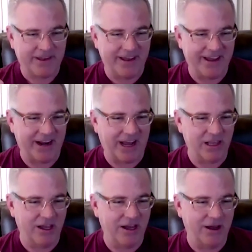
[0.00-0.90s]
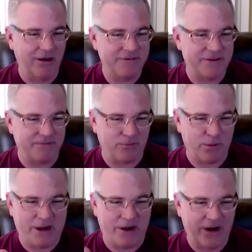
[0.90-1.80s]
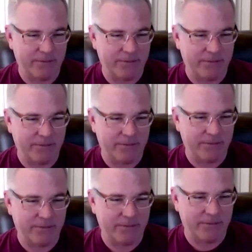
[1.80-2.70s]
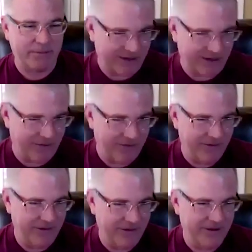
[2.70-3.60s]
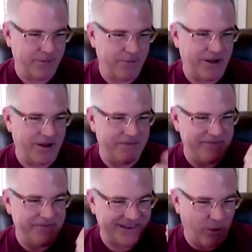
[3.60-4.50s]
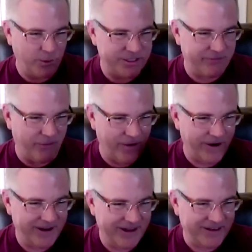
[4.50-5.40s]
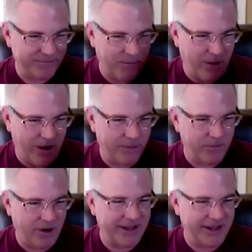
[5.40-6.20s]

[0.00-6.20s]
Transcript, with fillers: and I loved repairing my bicycle. But oldest of four, my mom, right?